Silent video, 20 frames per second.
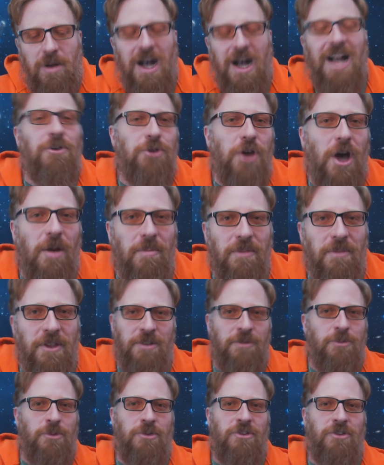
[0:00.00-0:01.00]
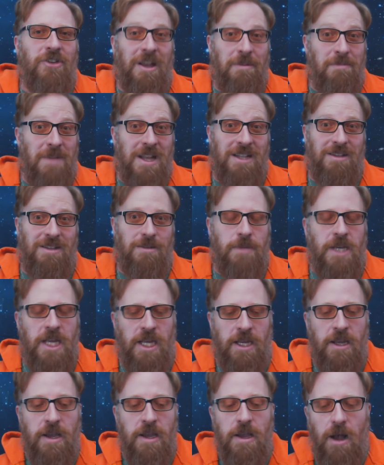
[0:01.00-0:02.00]
piled up that this was like meant to
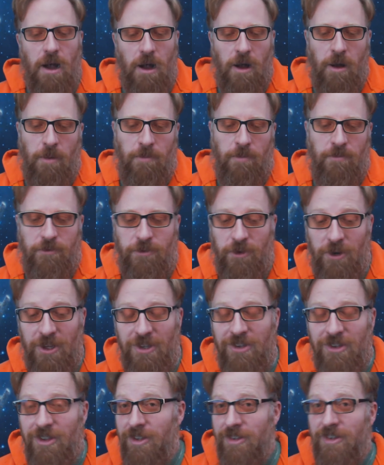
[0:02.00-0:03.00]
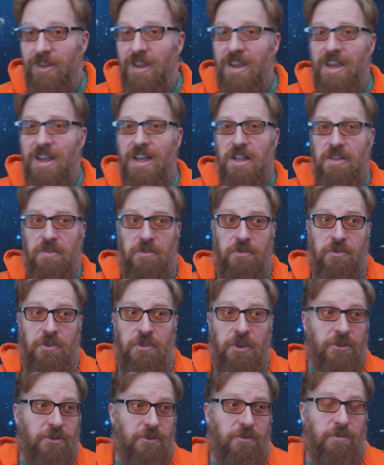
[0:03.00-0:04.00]
be. For instance,
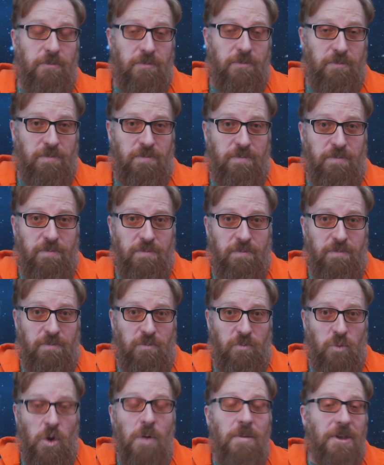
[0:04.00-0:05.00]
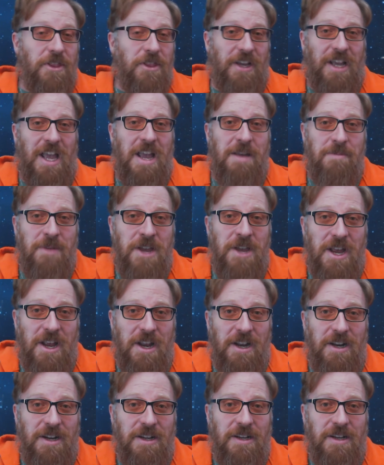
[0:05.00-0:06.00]
this woman that came
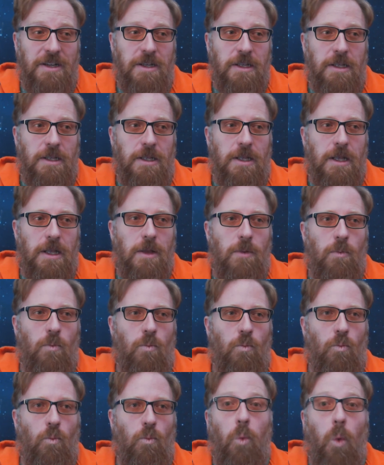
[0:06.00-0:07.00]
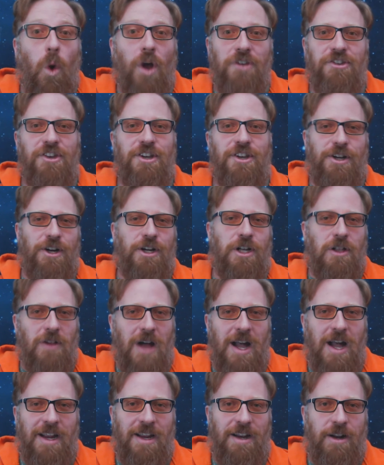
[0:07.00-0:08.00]
in wasn't a
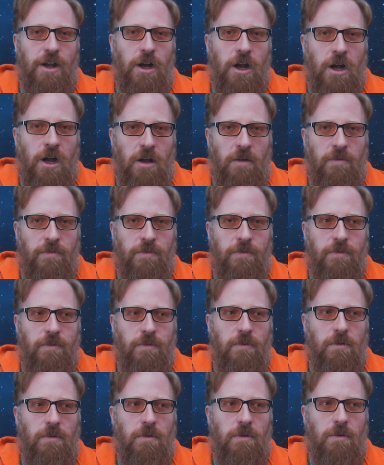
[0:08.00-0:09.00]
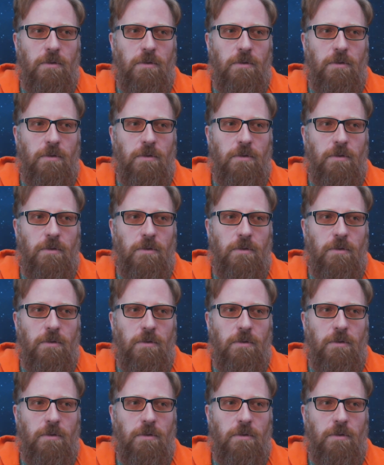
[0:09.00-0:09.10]
client of